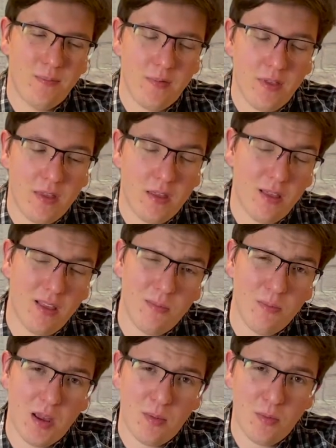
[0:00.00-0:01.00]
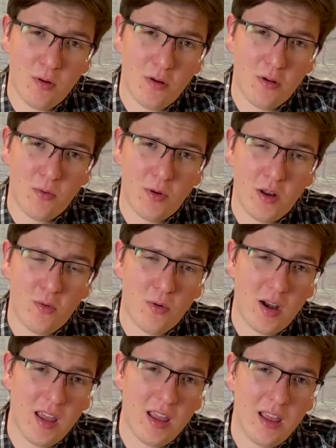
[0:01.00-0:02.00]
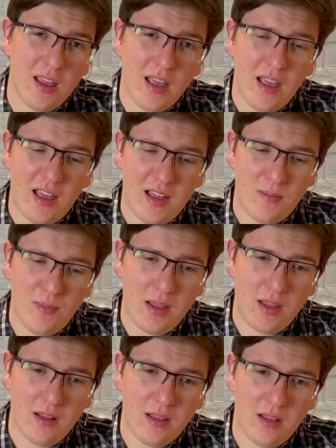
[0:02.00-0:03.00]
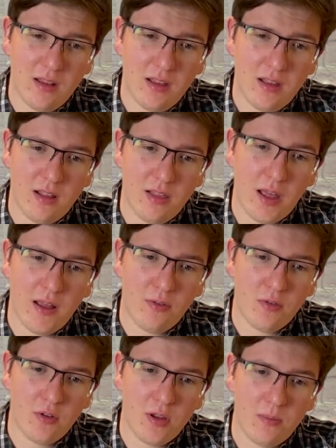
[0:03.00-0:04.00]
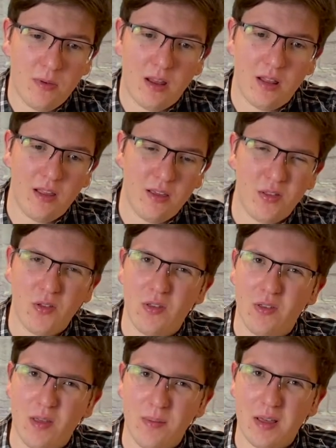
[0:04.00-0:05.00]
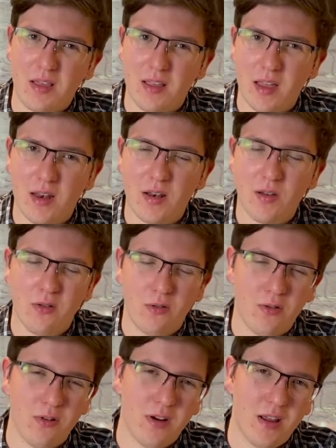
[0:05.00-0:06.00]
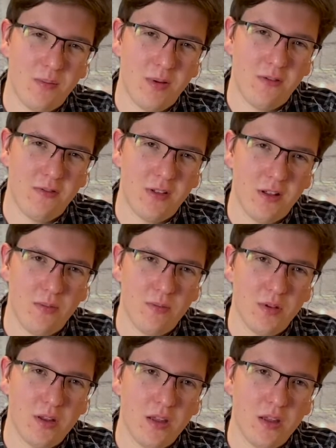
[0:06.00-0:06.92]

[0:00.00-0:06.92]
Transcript: since September 2020 had been live streamed, at least to some extent, or had been filmed